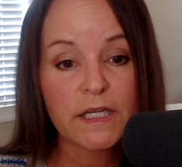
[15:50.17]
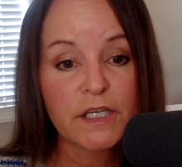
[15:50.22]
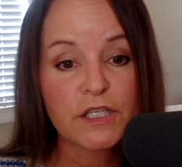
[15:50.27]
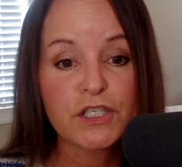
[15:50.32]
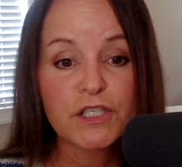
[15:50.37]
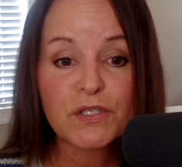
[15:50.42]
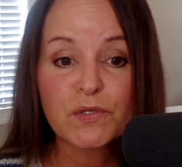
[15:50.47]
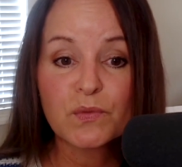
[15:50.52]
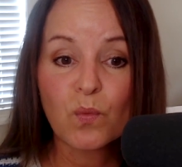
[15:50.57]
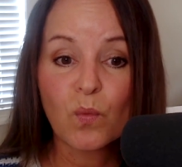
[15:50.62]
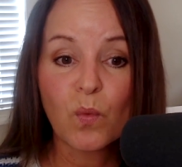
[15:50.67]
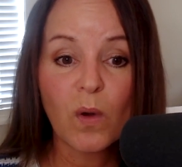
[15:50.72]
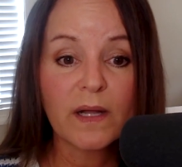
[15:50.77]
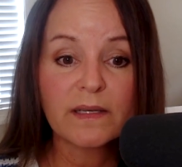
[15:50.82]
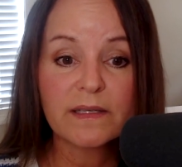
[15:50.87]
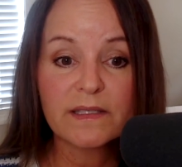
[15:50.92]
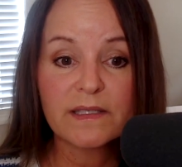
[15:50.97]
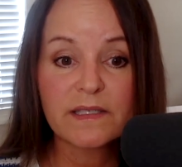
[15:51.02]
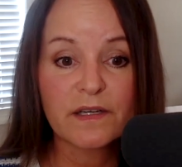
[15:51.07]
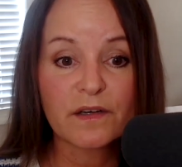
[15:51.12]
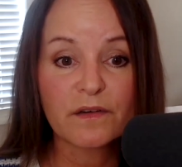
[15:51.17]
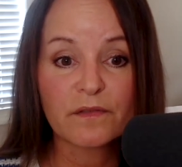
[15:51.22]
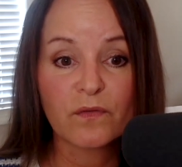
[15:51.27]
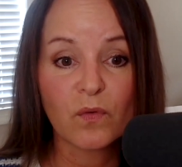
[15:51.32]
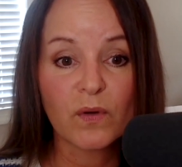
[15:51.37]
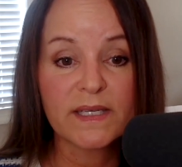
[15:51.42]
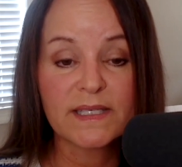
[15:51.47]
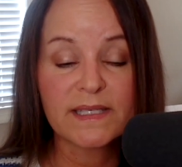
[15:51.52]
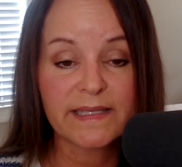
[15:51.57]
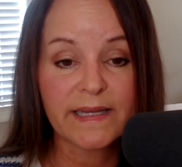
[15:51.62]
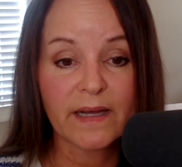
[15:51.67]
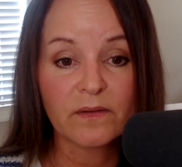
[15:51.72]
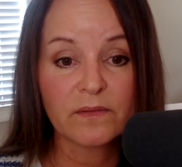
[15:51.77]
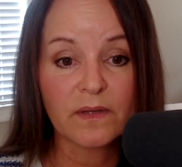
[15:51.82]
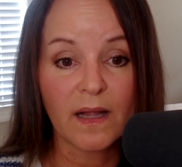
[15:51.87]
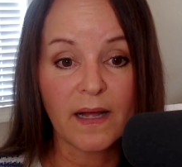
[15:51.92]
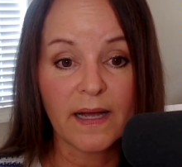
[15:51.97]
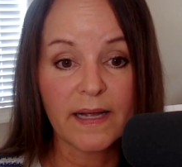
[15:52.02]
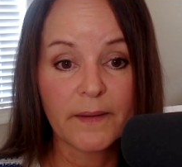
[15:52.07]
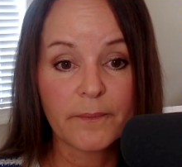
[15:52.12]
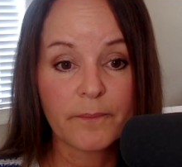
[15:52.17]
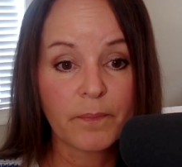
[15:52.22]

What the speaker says: Just what does their voice sound like?